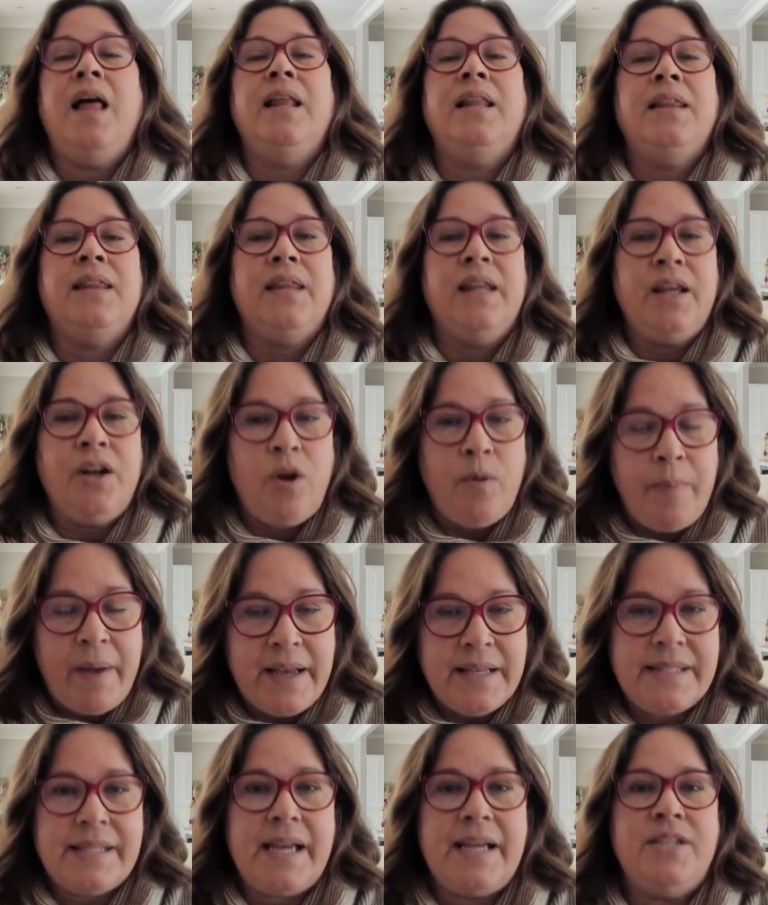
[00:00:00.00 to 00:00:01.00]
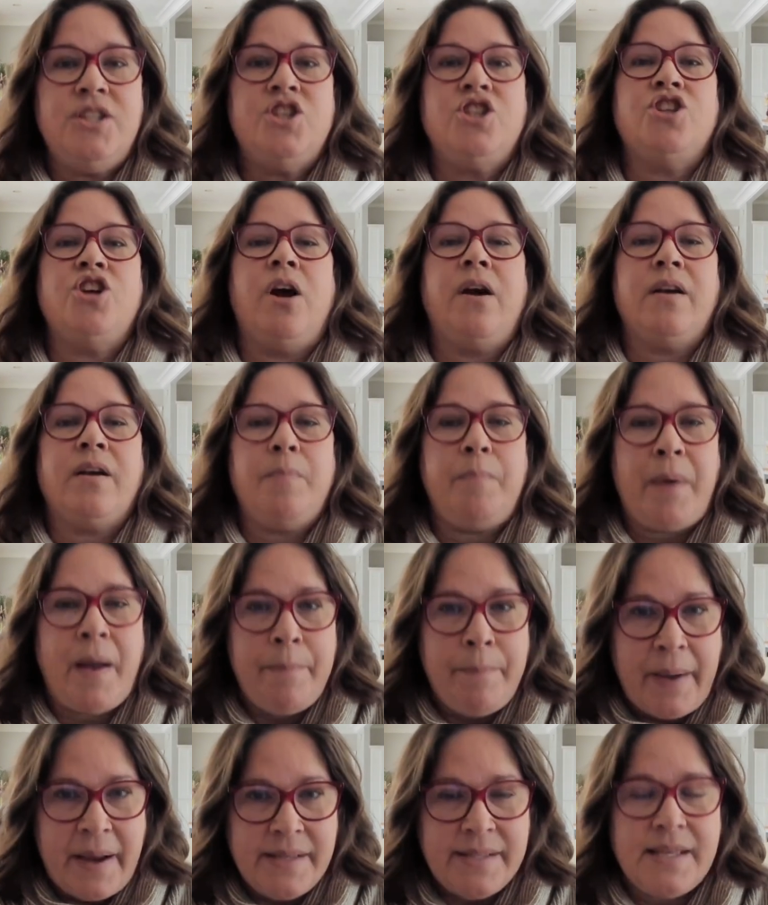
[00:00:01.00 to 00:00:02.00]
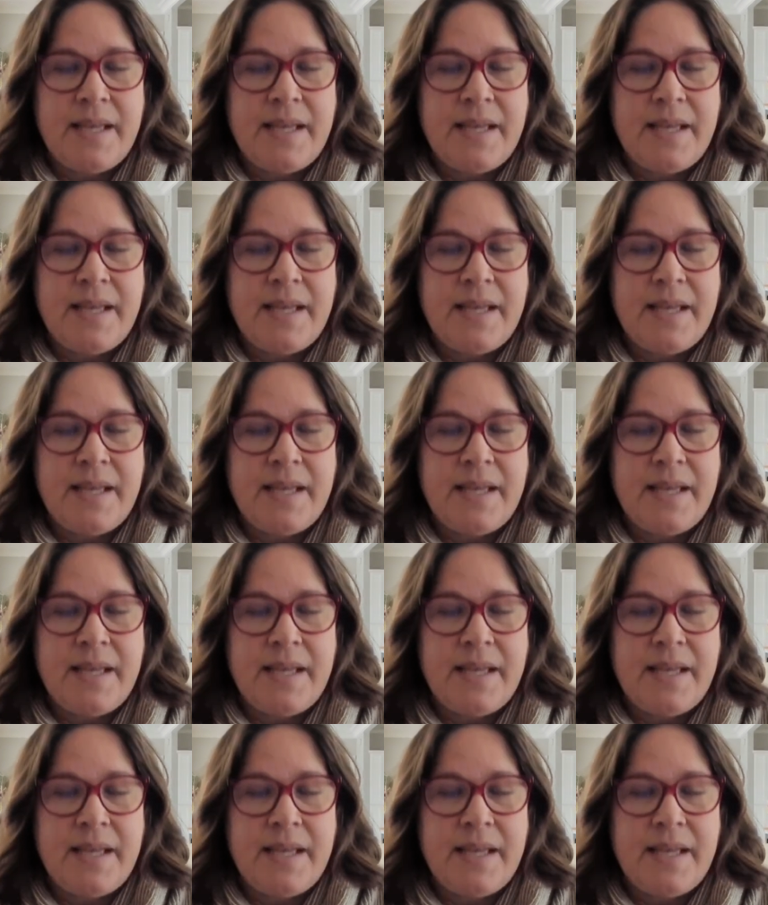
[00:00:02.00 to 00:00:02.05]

little bite sized chunk by bite